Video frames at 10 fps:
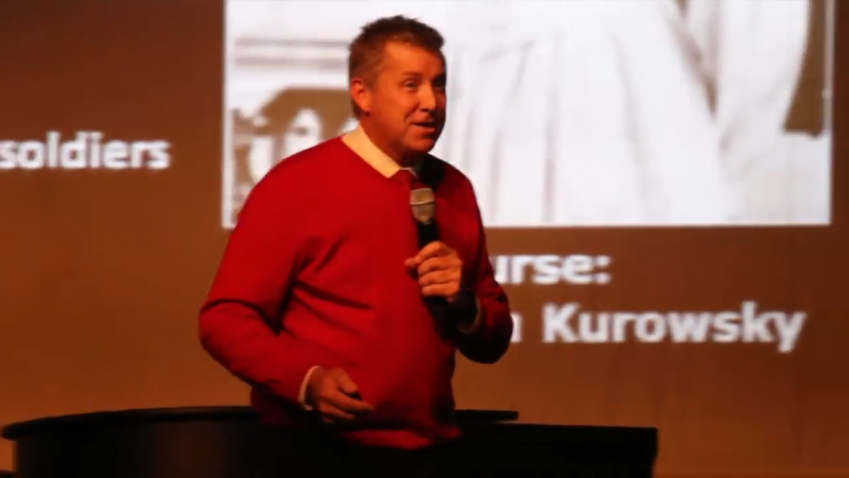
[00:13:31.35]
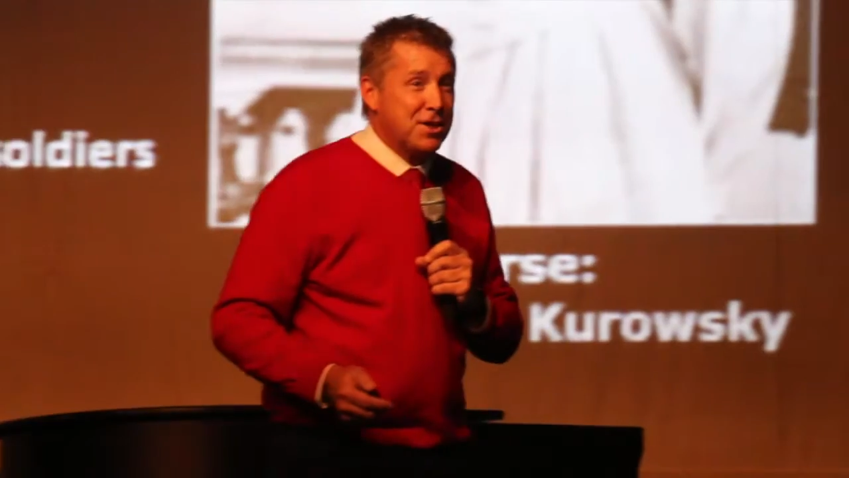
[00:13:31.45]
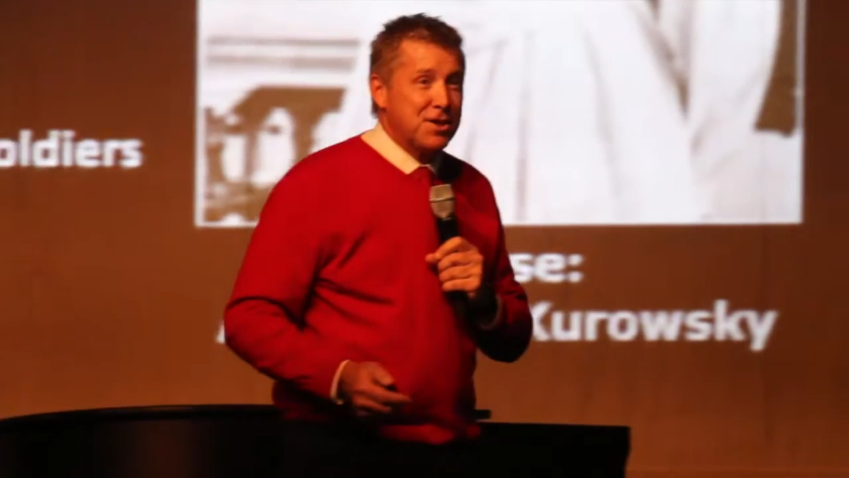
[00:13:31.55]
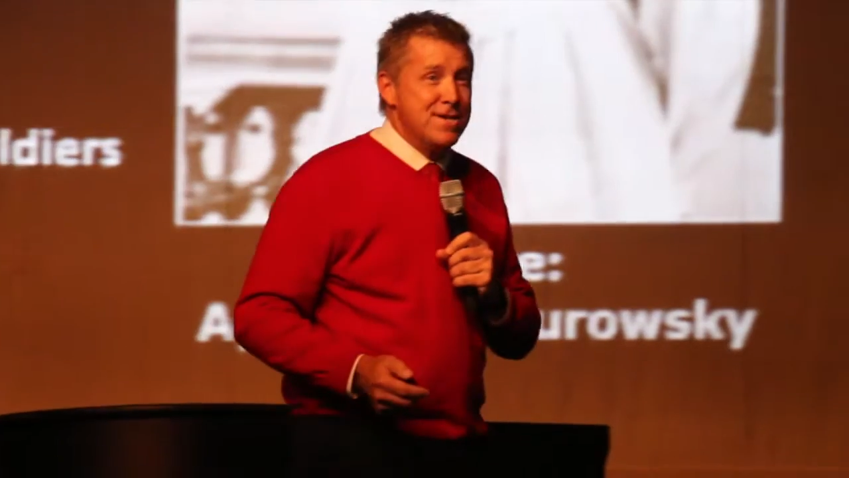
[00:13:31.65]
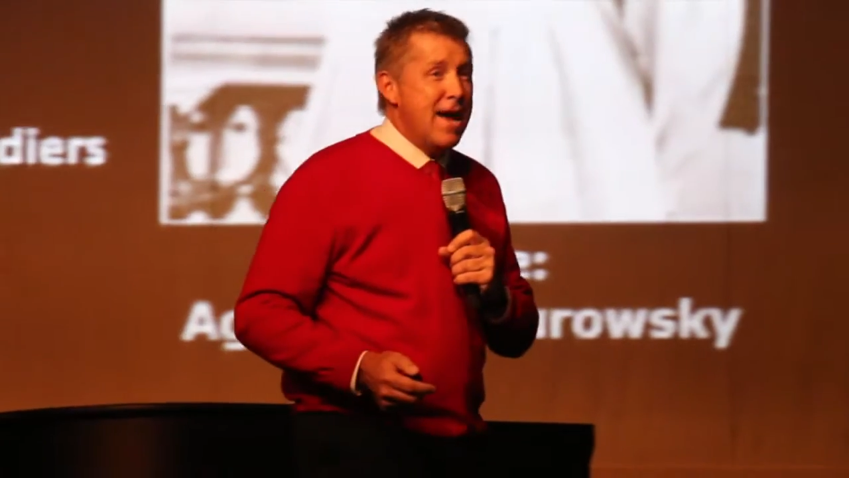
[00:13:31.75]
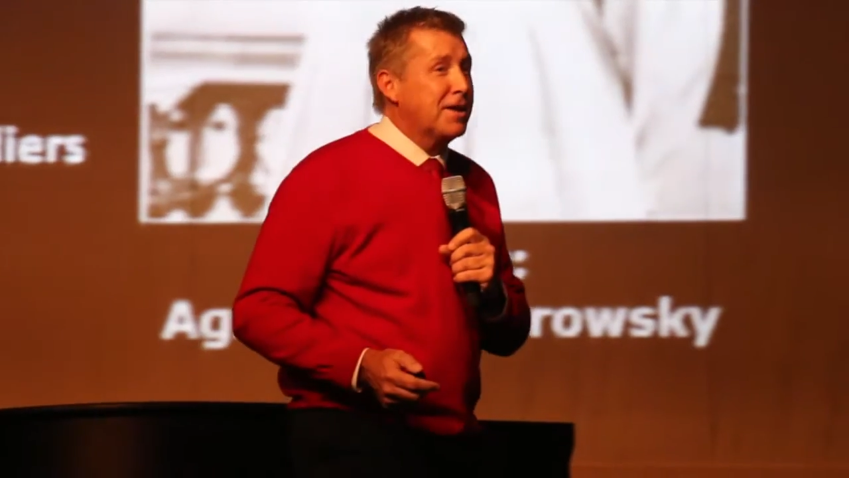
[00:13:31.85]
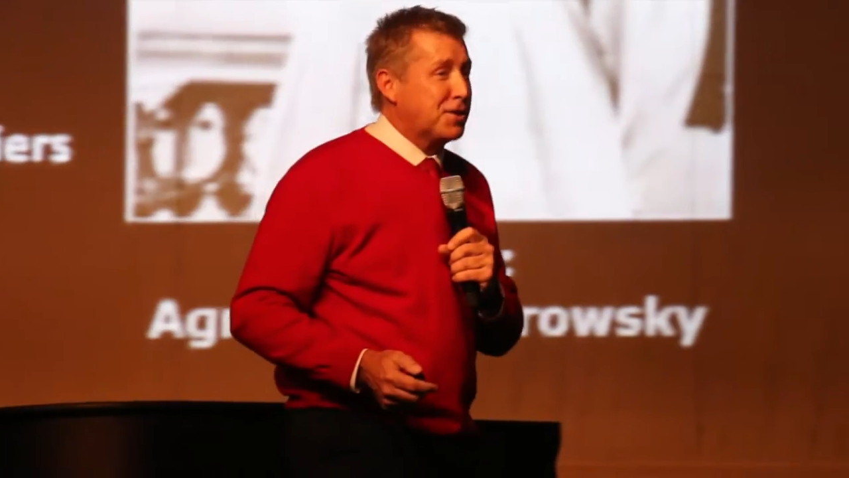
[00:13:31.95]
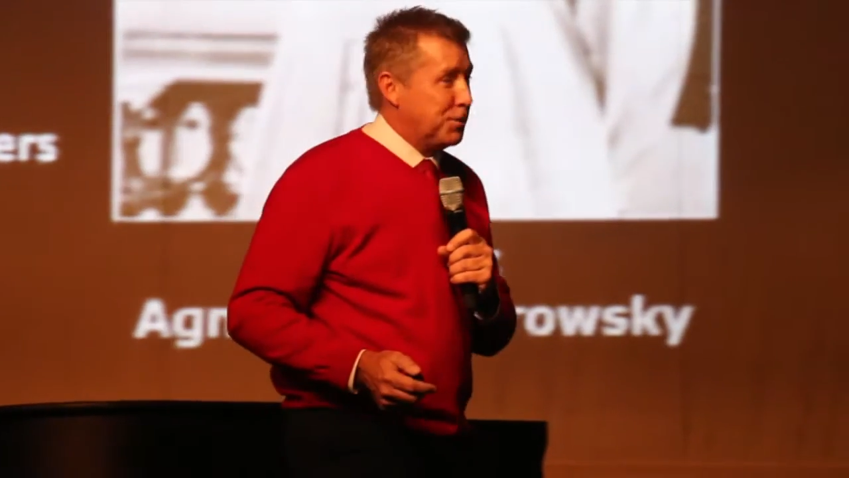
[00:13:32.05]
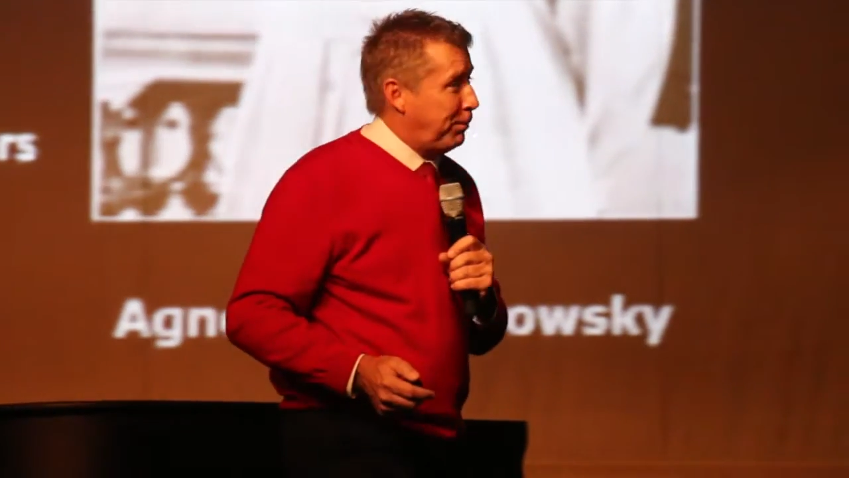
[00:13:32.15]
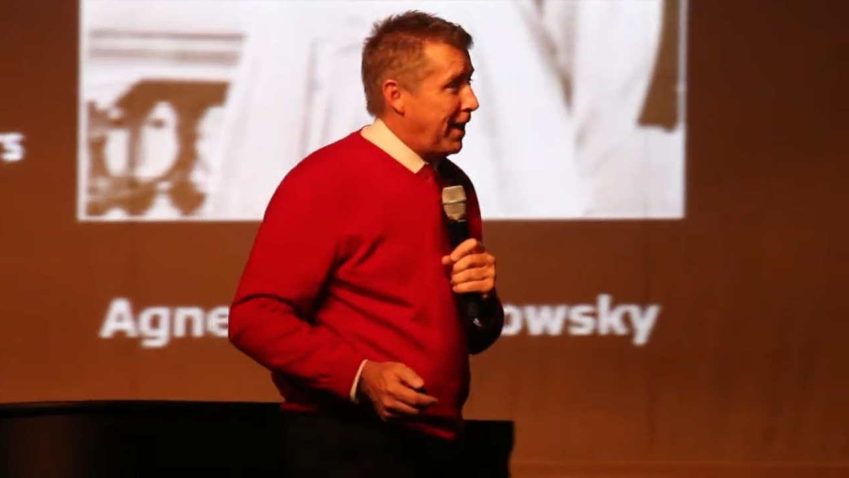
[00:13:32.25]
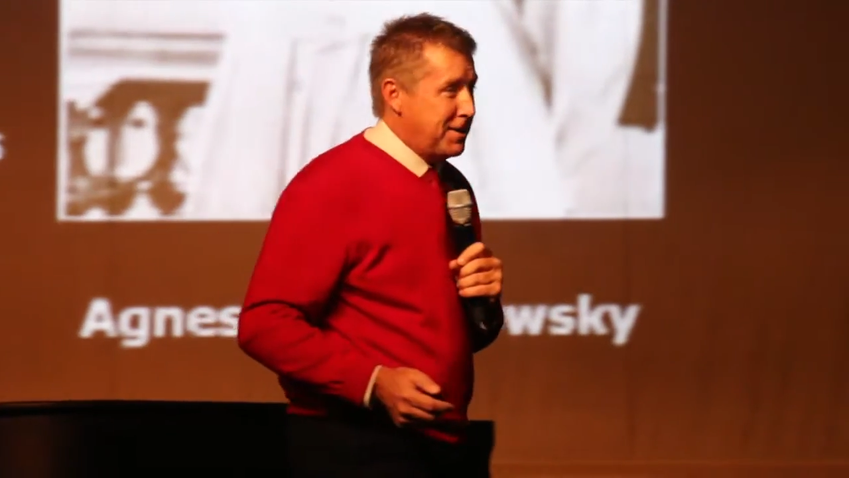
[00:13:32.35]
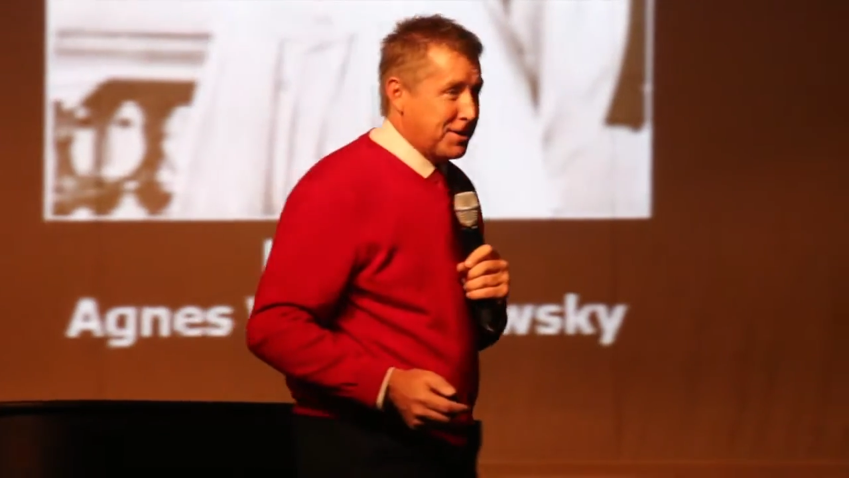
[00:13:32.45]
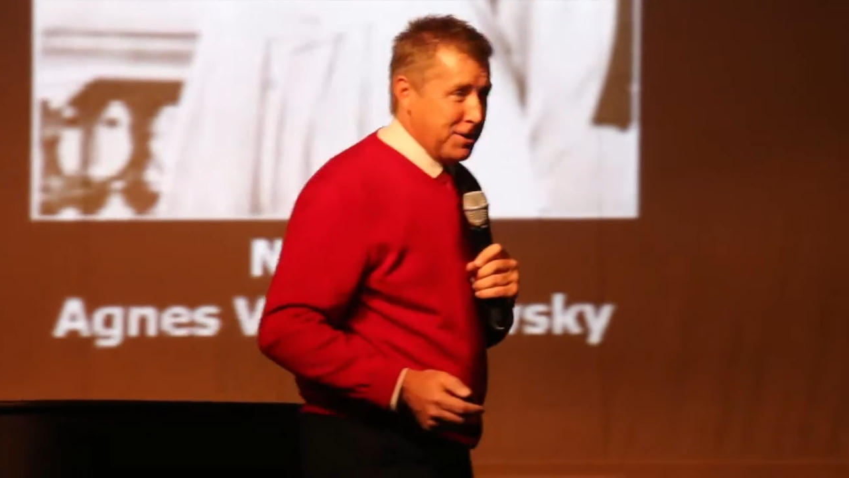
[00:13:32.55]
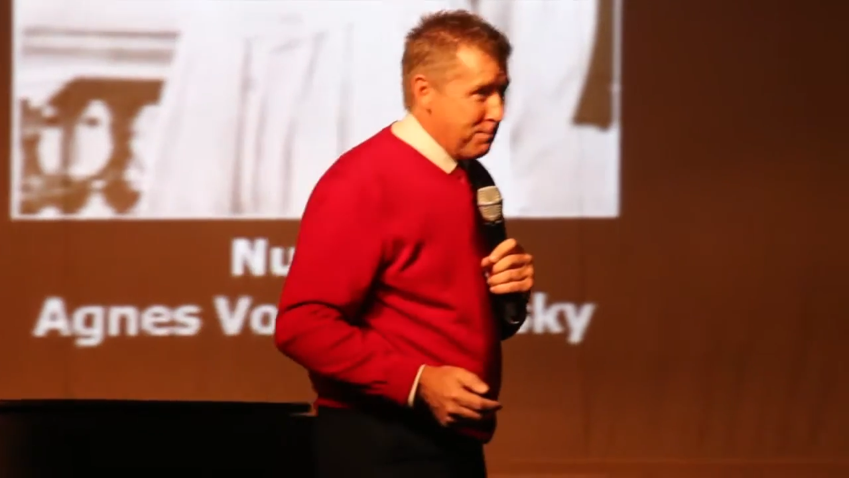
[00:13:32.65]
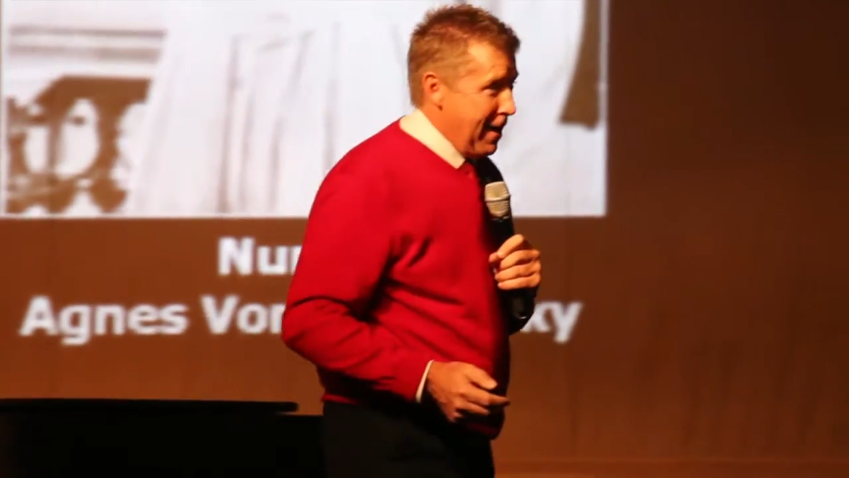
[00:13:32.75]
this is not the place this